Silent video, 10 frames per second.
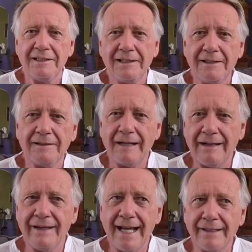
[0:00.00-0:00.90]

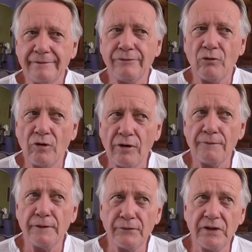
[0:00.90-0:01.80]
I've had it for
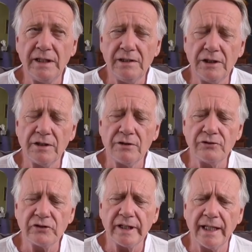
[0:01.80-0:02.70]
15 years,